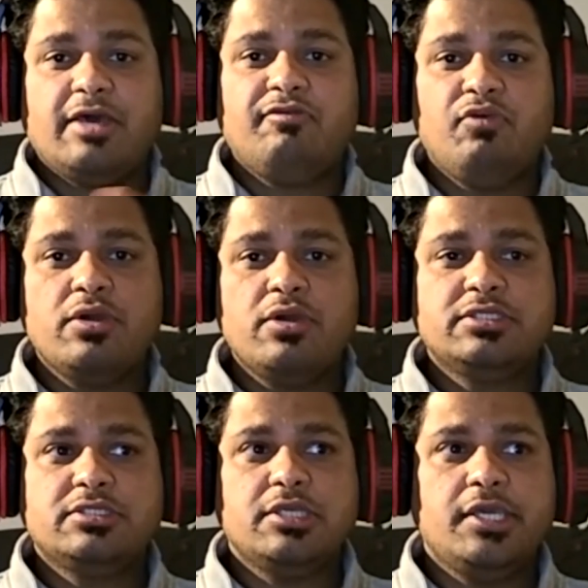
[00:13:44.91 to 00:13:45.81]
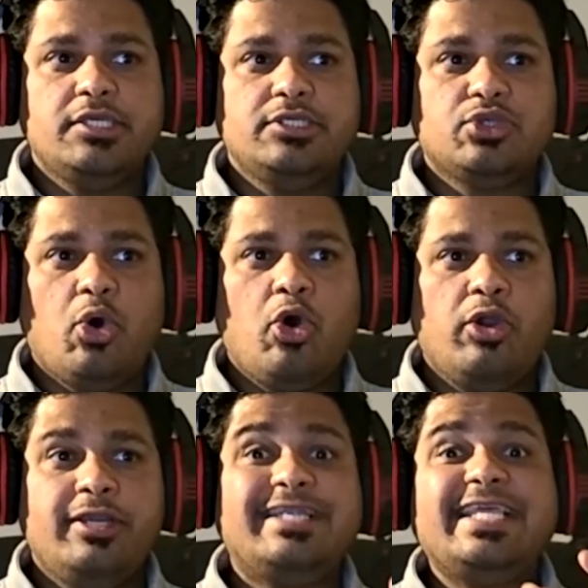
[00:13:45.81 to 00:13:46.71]
Our focus is
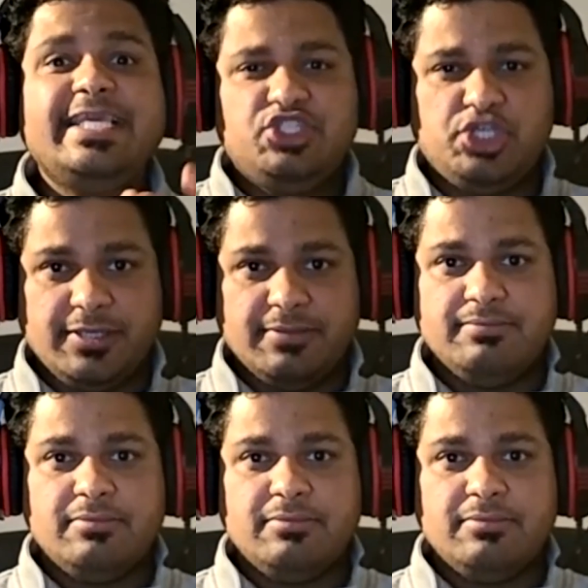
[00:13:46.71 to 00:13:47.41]
on teaching